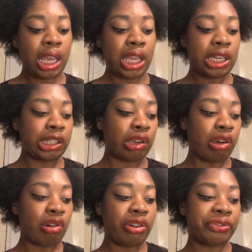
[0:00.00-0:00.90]
and it's an
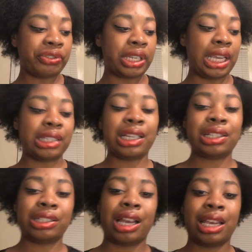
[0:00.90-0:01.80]
oil free
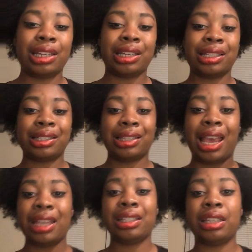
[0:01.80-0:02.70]
anti-shine
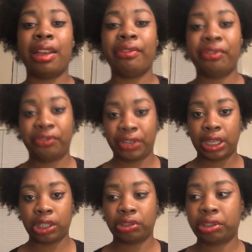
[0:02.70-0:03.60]
satin
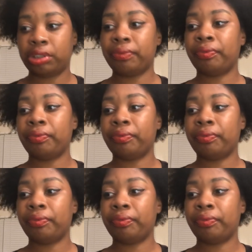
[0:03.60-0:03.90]
finish.